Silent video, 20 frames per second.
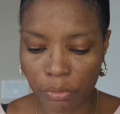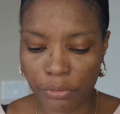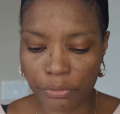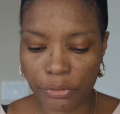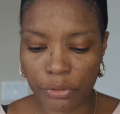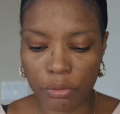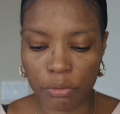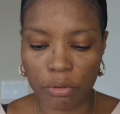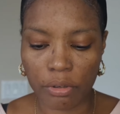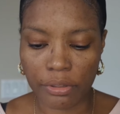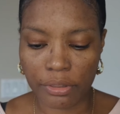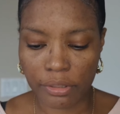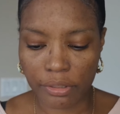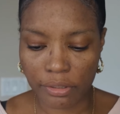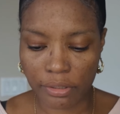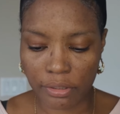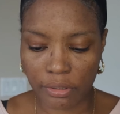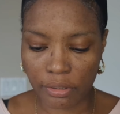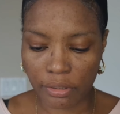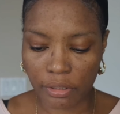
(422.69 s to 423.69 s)
review on
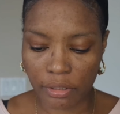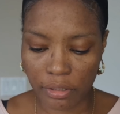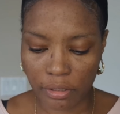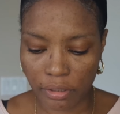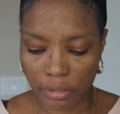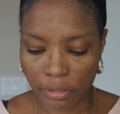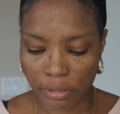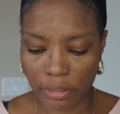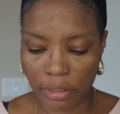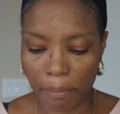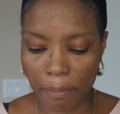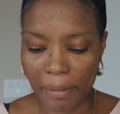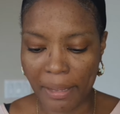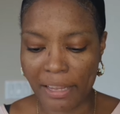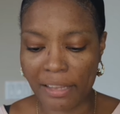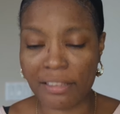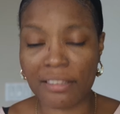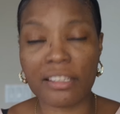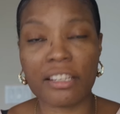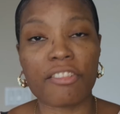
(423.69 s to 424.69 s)
this the, the
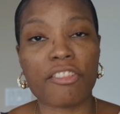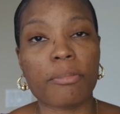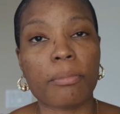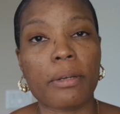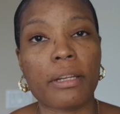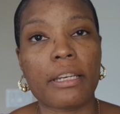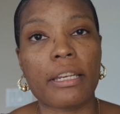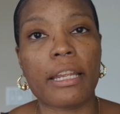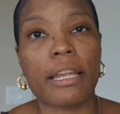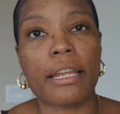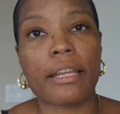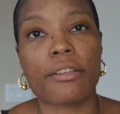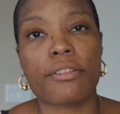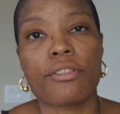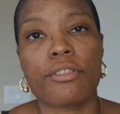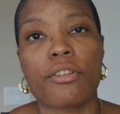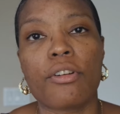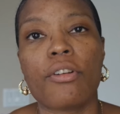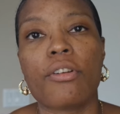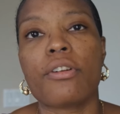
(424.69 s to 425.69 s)
mask everybody
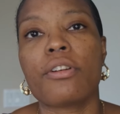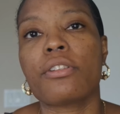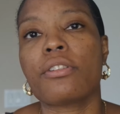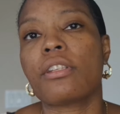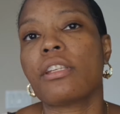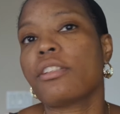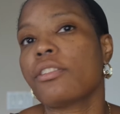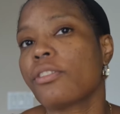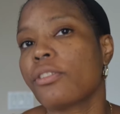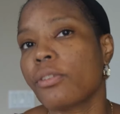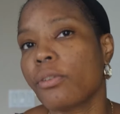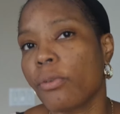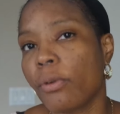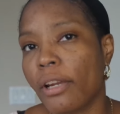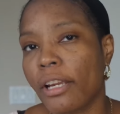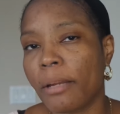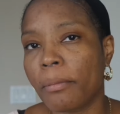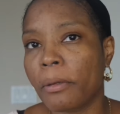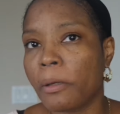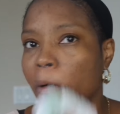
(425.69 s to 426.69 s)
asked on
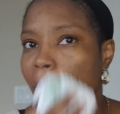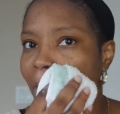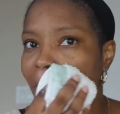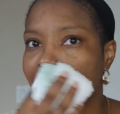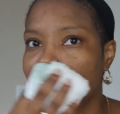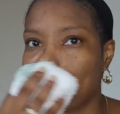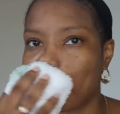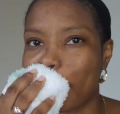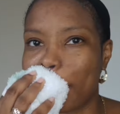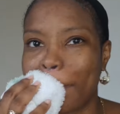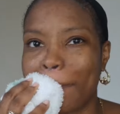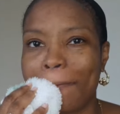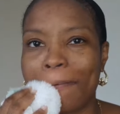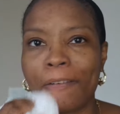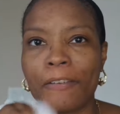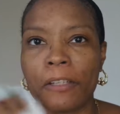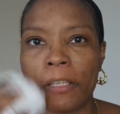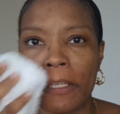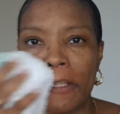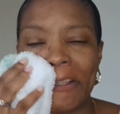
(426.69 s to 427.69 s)
Instagram and also
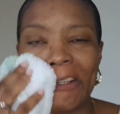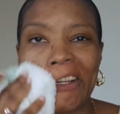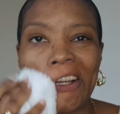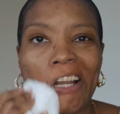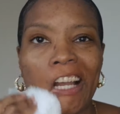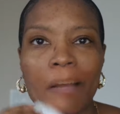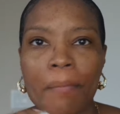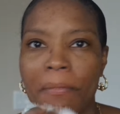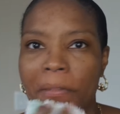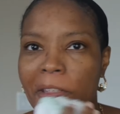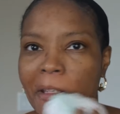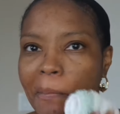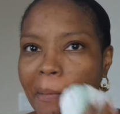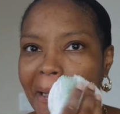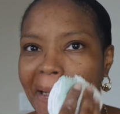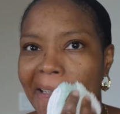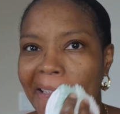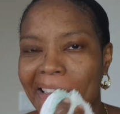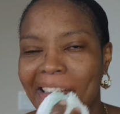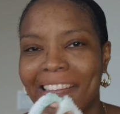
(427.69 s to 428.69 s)
in the comments
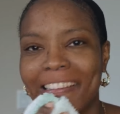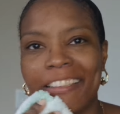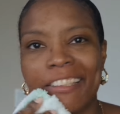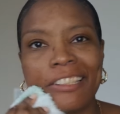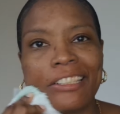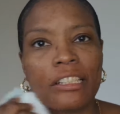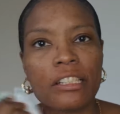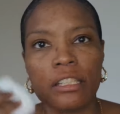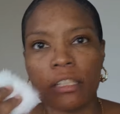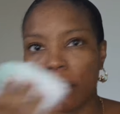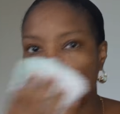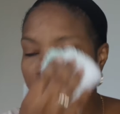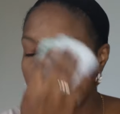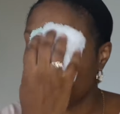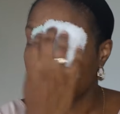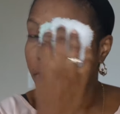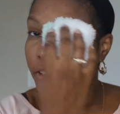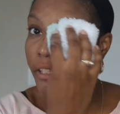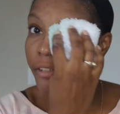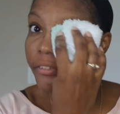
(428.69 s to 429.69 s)
about it.
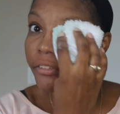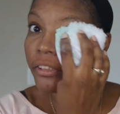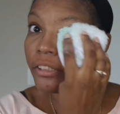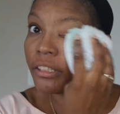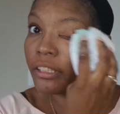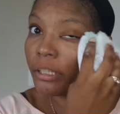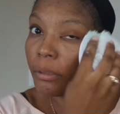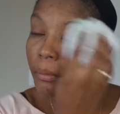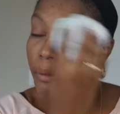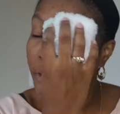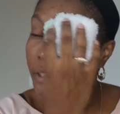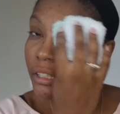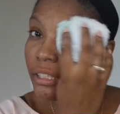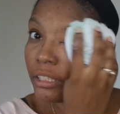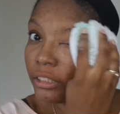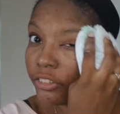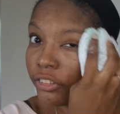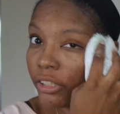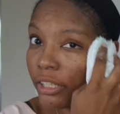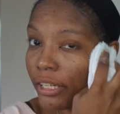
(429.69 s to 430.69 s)
So definitely, I wanted to
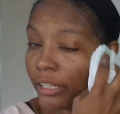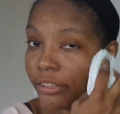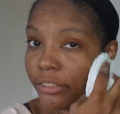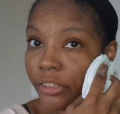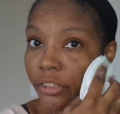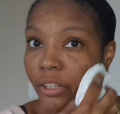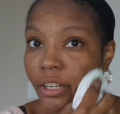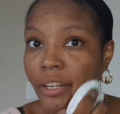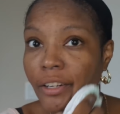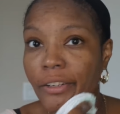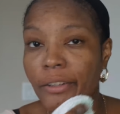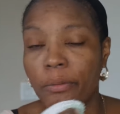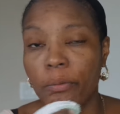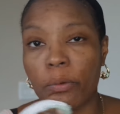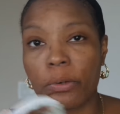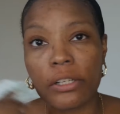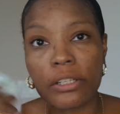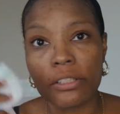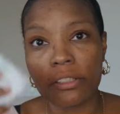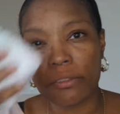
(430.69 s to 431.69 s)
let you guys know how
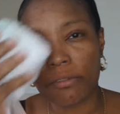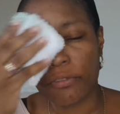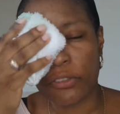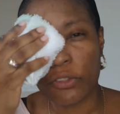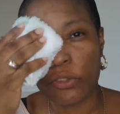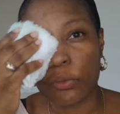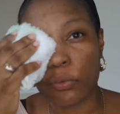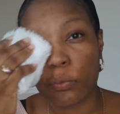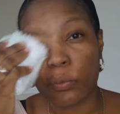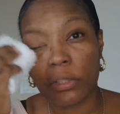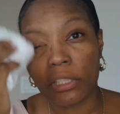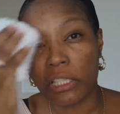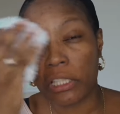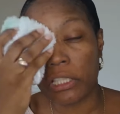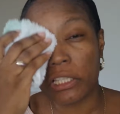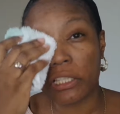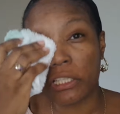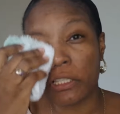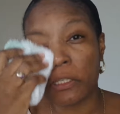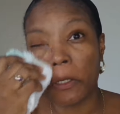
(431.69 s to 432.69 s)
it was. It feels really
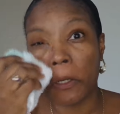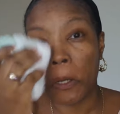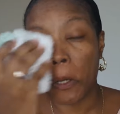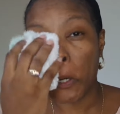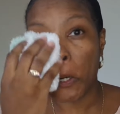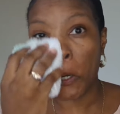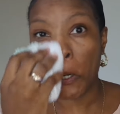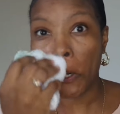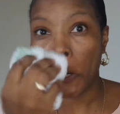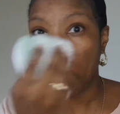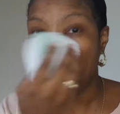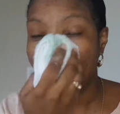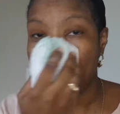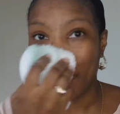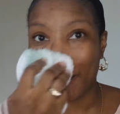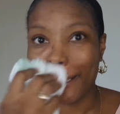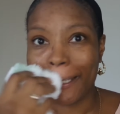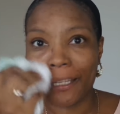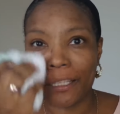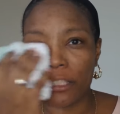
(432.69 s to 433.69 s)
good,
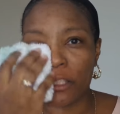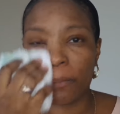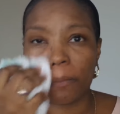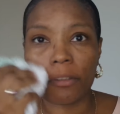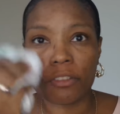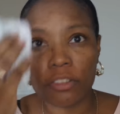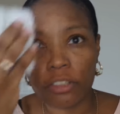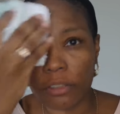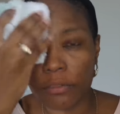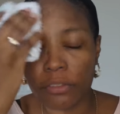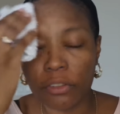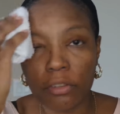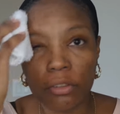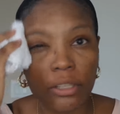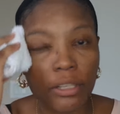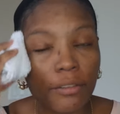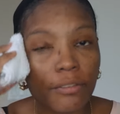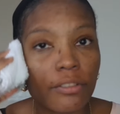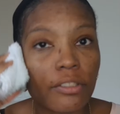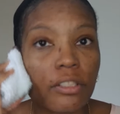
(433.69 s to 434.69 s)
especially if you
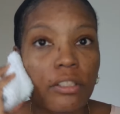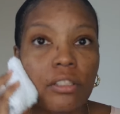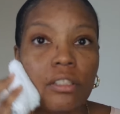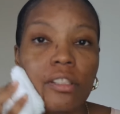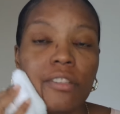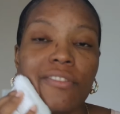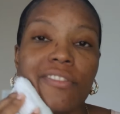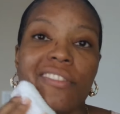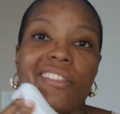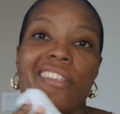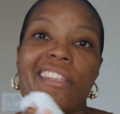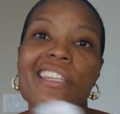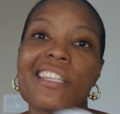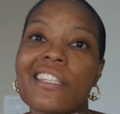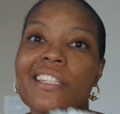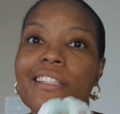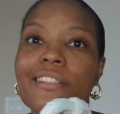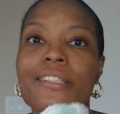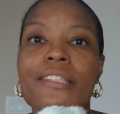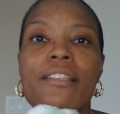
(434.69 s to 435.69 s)
don't have sensitive
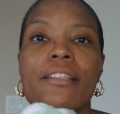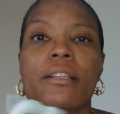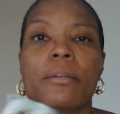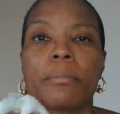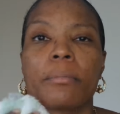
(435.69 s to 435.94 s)
skin.